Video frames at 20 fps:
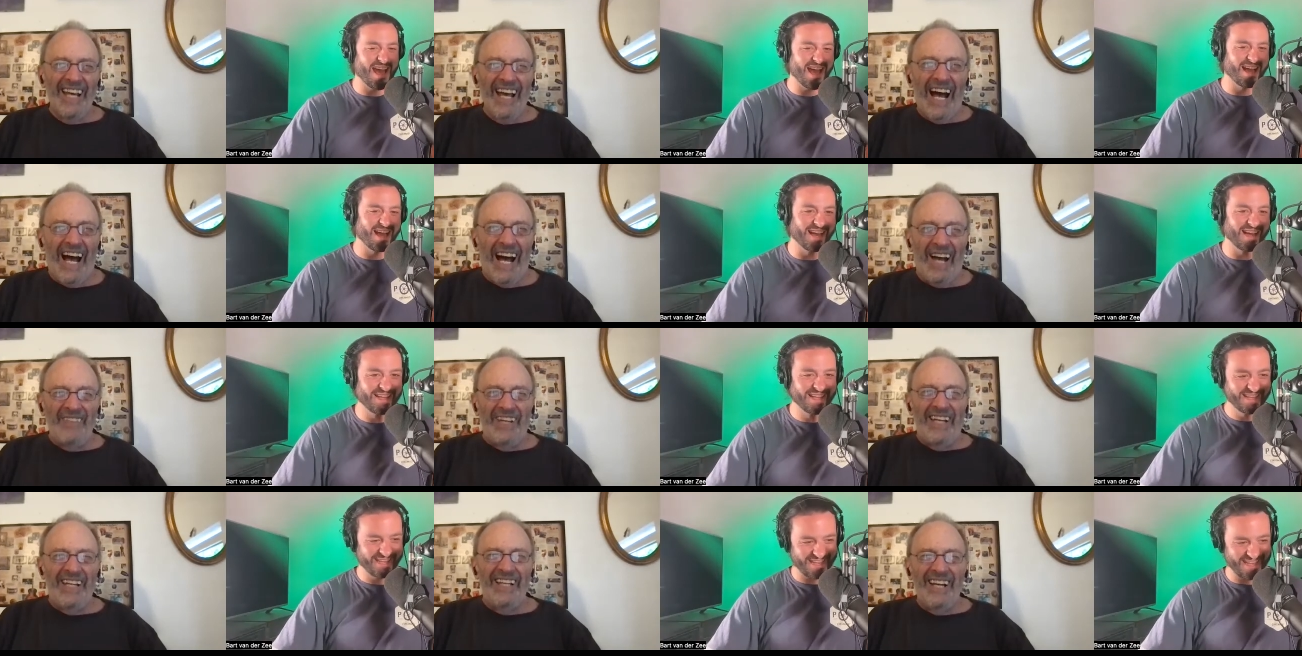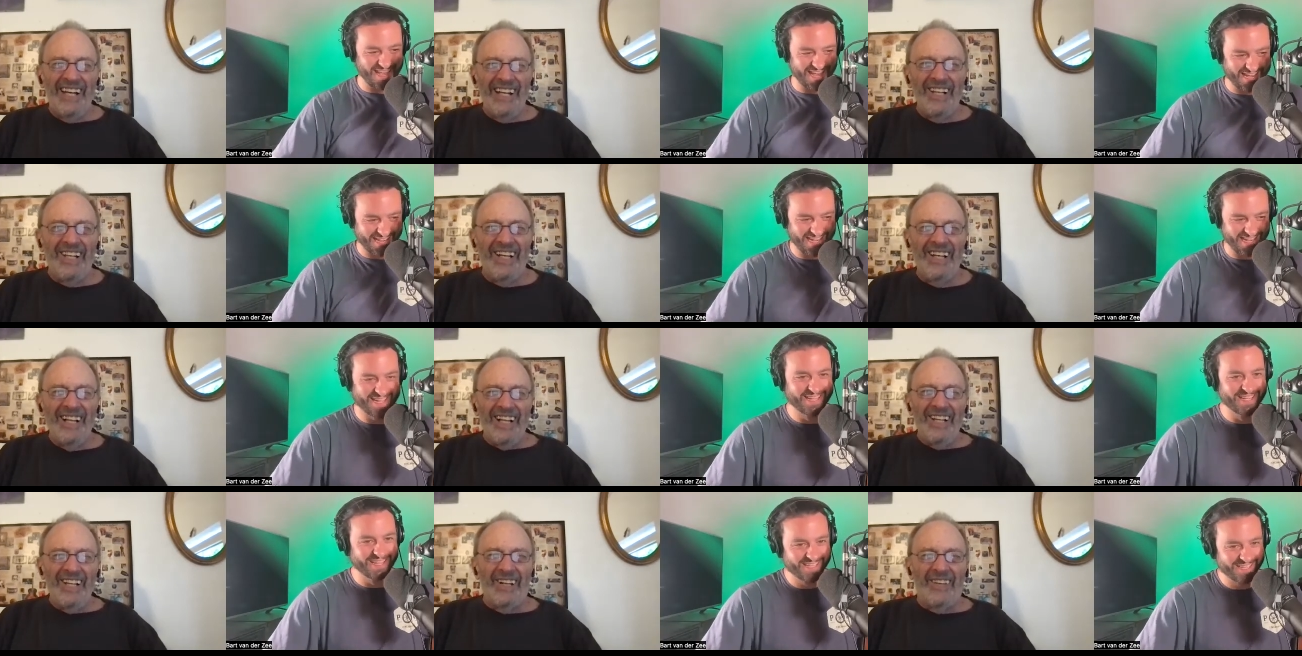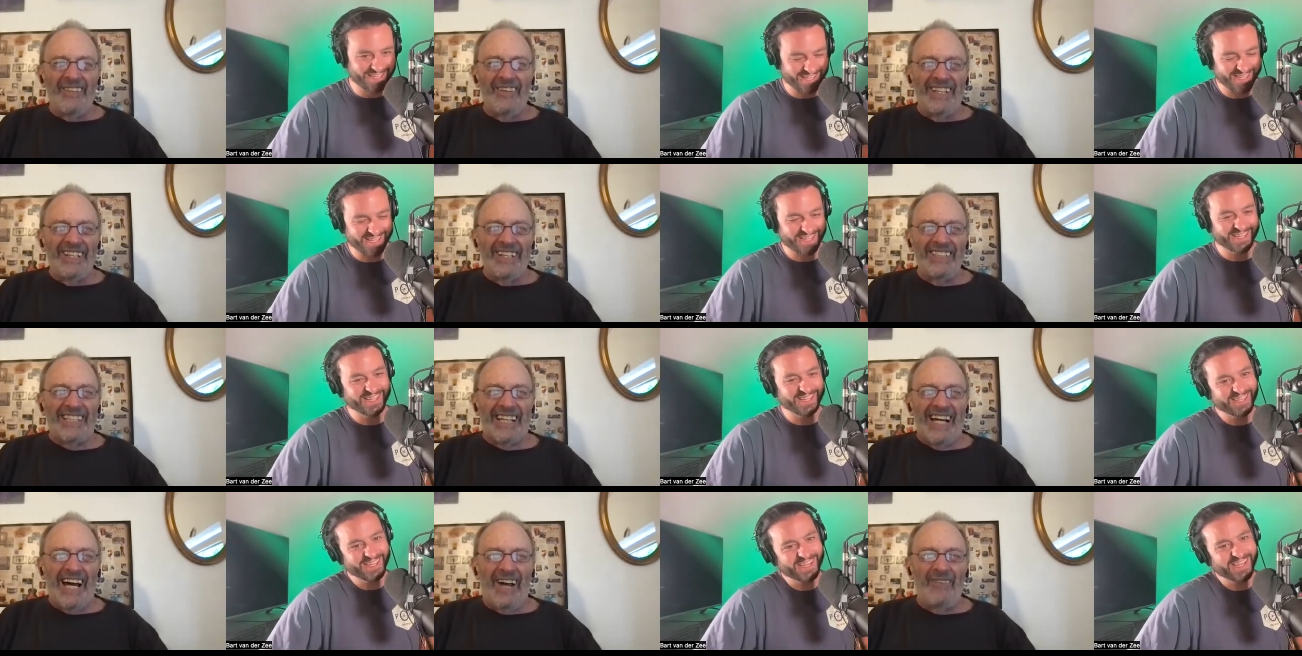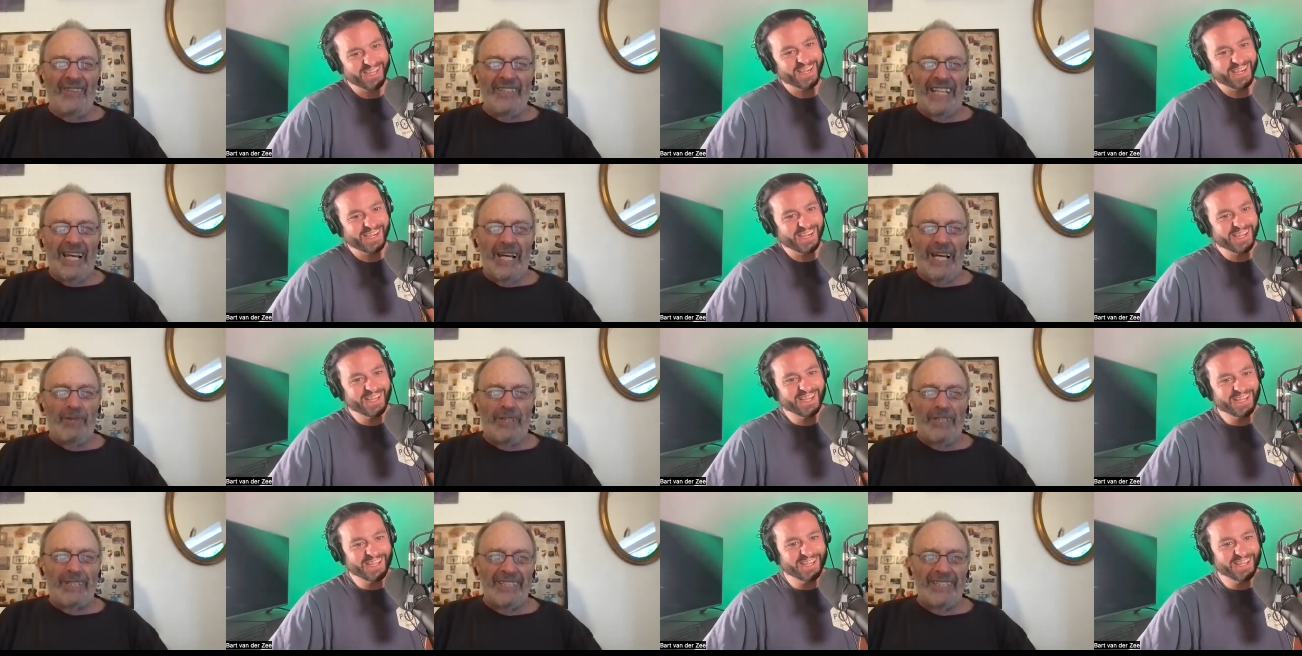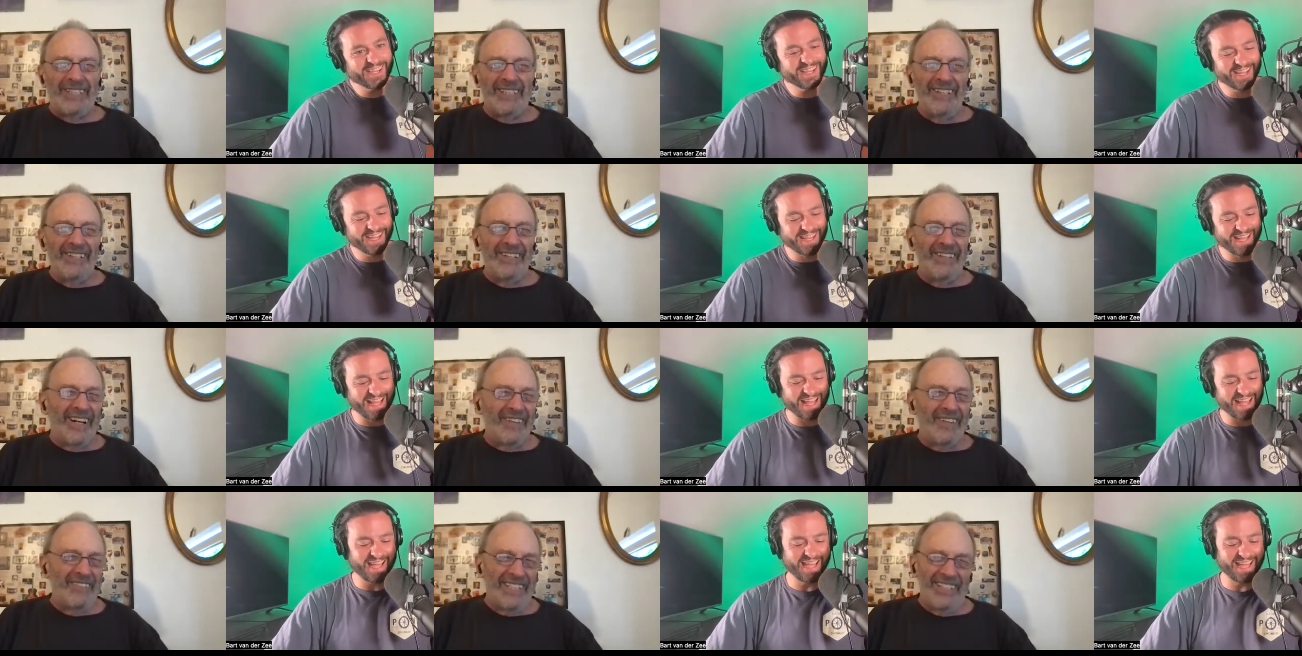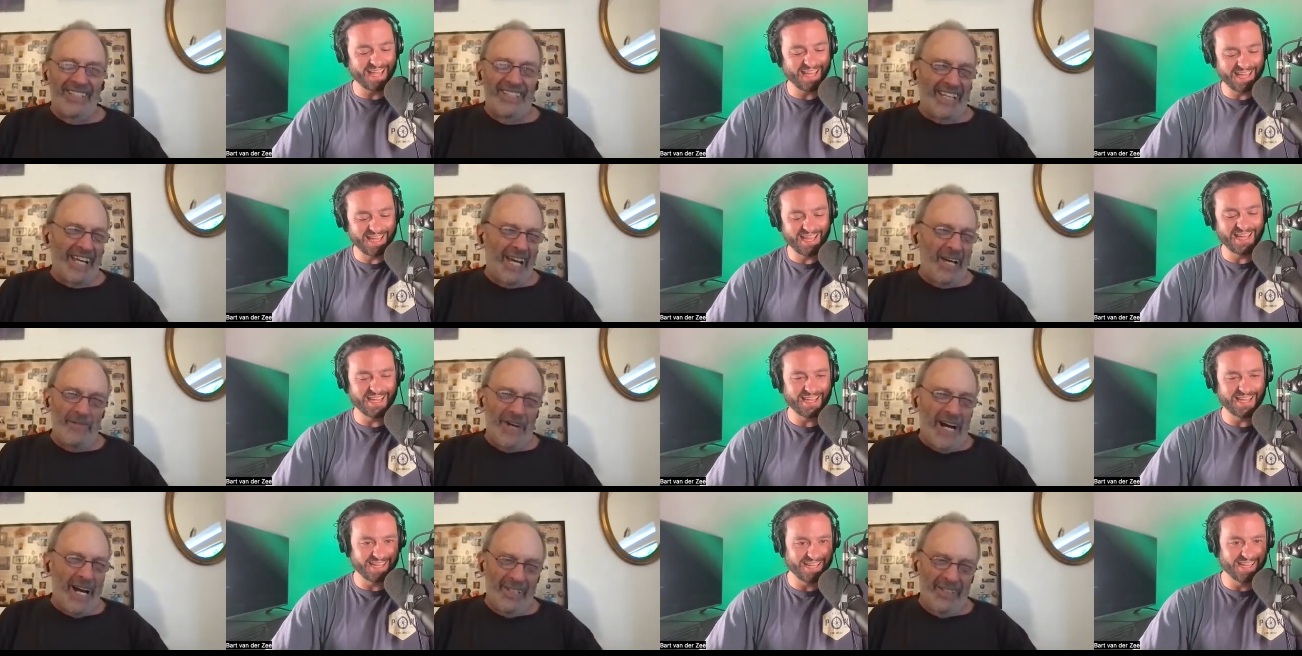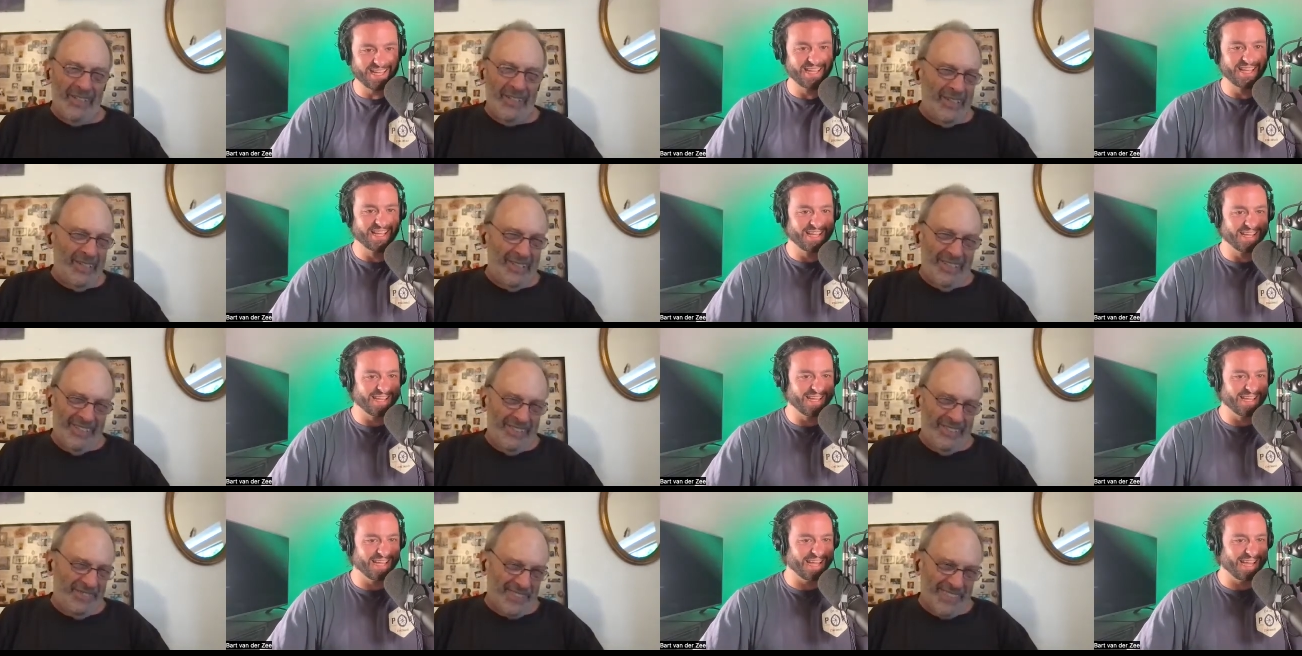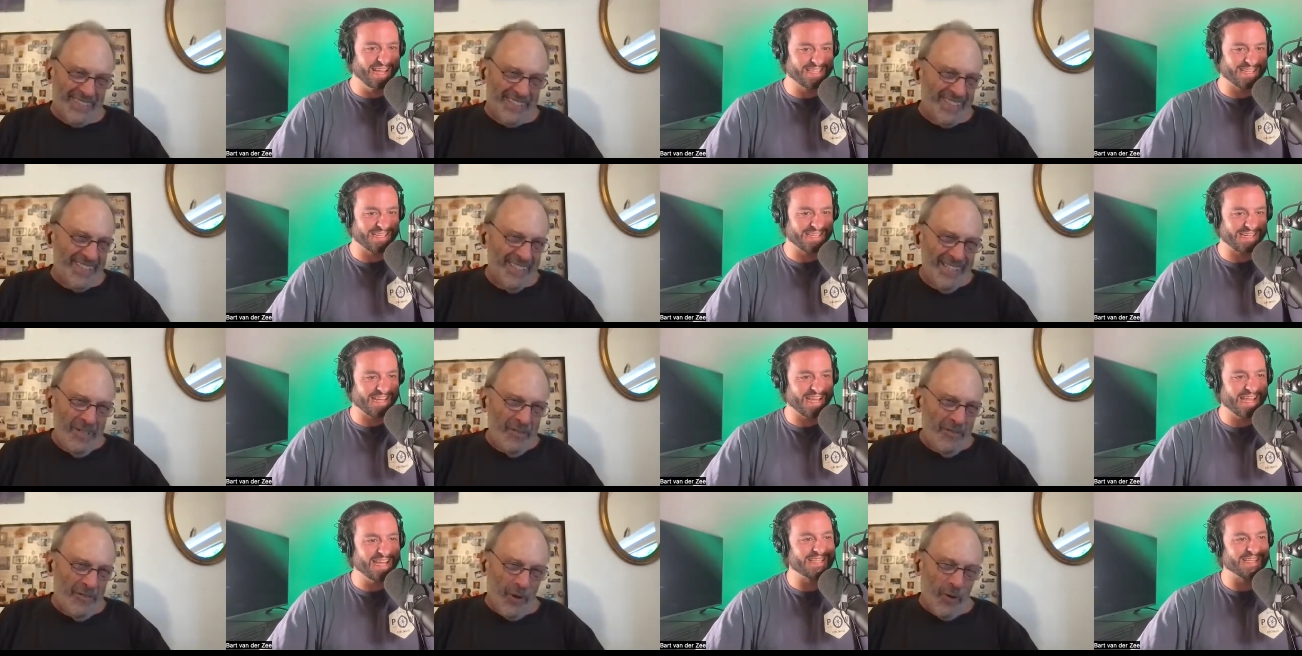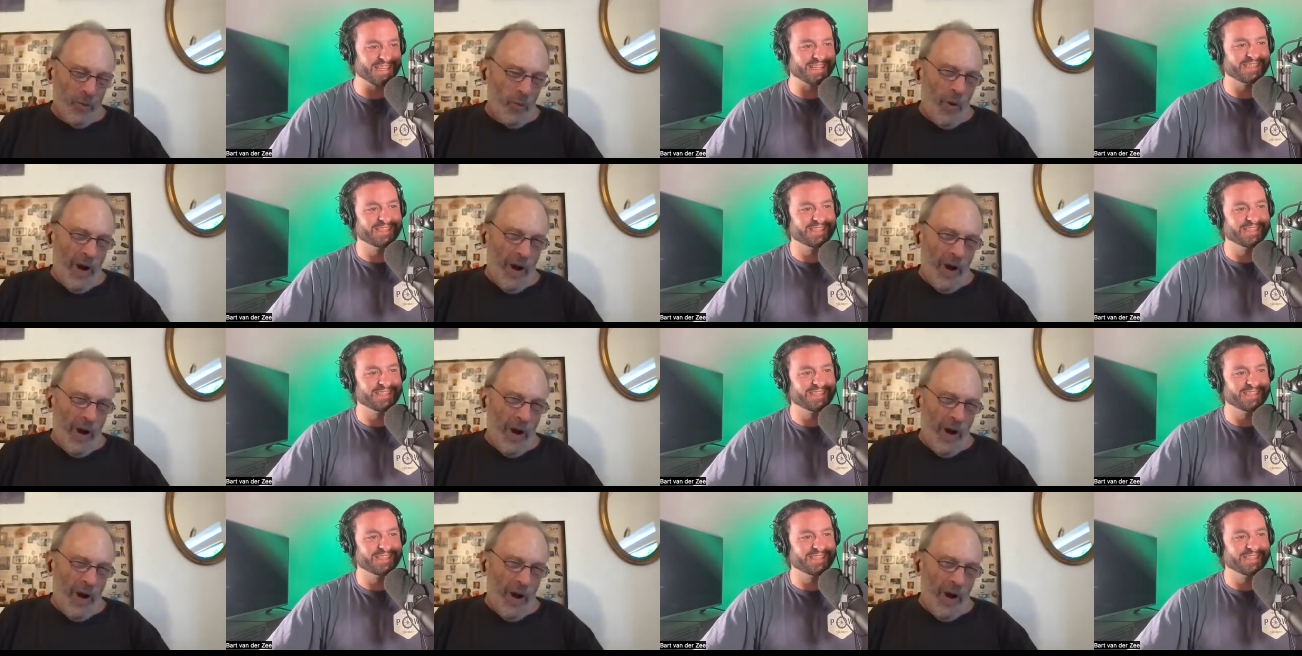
Speaker 1: I mean, yeah. Look what this guy was able to do. I mean, shame on you for it's it's for